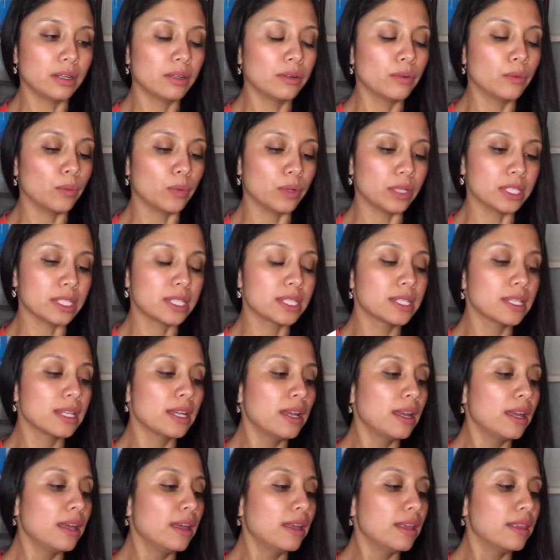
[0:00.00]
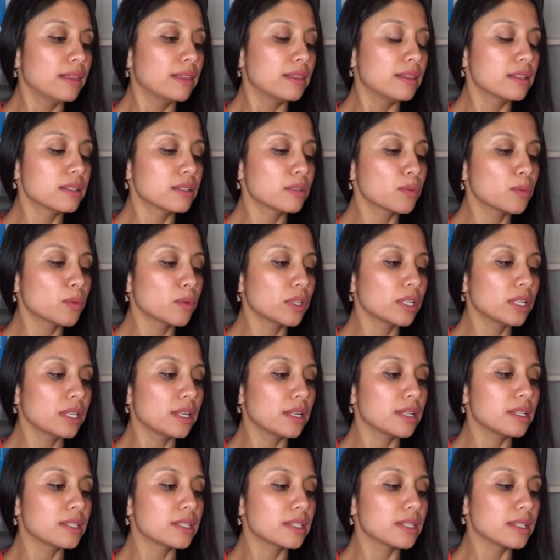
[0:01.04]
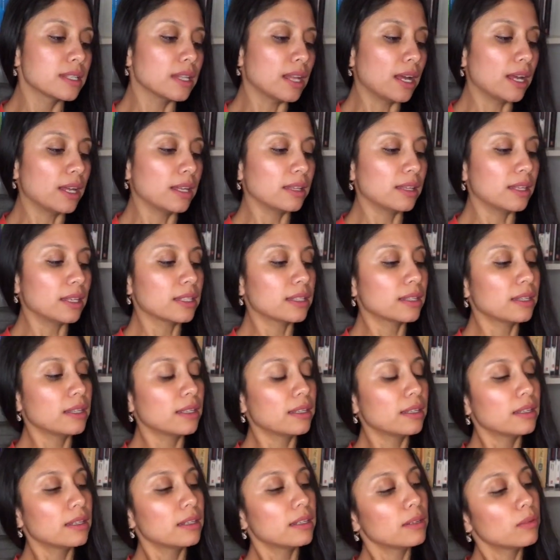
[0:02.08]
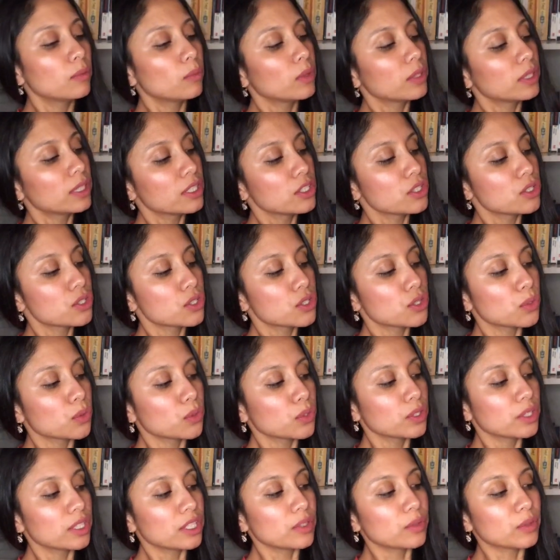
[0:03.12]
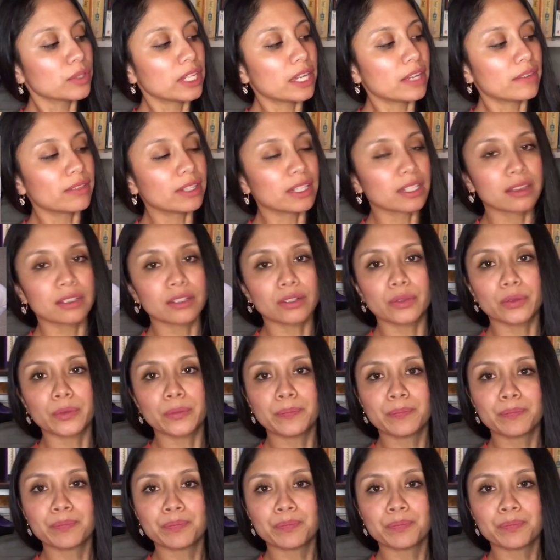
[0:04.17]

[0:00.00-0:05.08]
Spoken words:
ones. This one is not like the one I just showed you. They only have like little